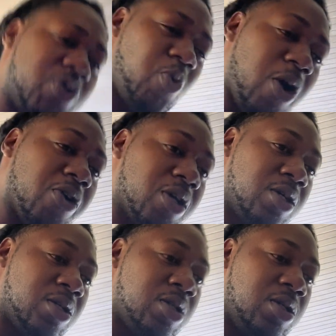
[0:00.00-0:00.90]
working.
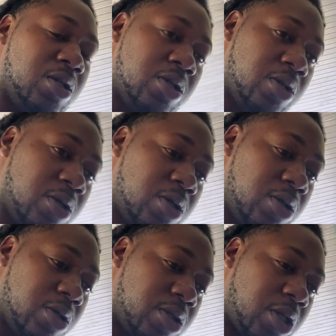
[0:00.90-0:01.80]

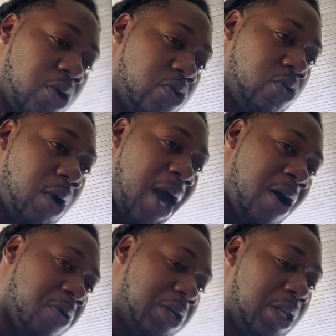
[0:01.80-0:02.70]
So how
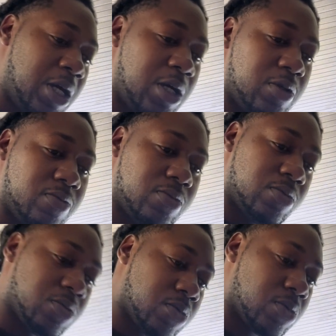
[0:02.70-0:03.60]
can that,
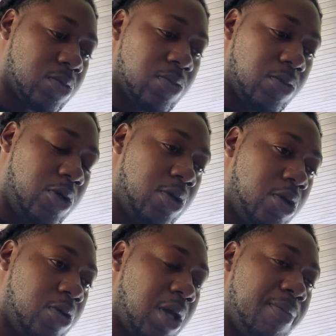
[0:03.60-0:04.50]

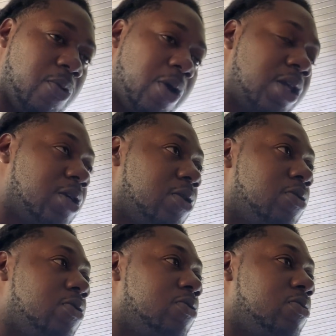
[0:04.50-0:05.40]
like my
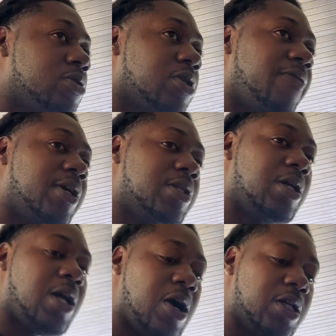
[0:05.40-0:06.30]
radio, stuff like that,
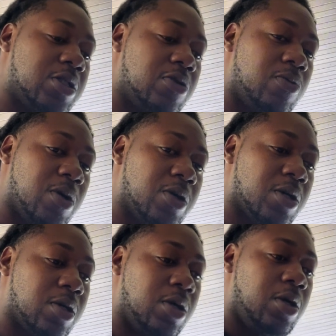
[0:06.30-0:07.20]
all that stuff working.
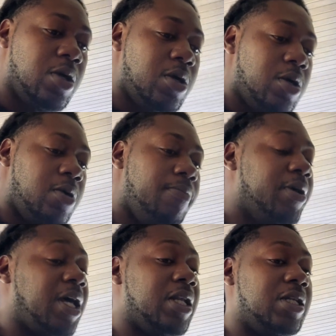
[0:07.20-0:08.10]

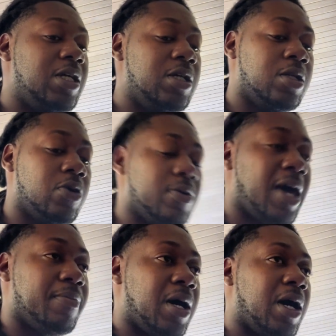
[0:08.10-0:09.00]
But I did know
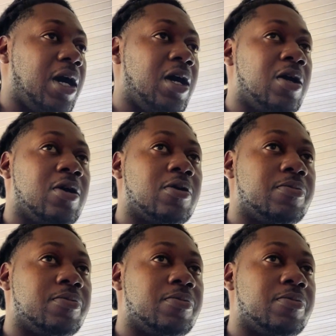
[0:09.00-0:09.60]
like my air,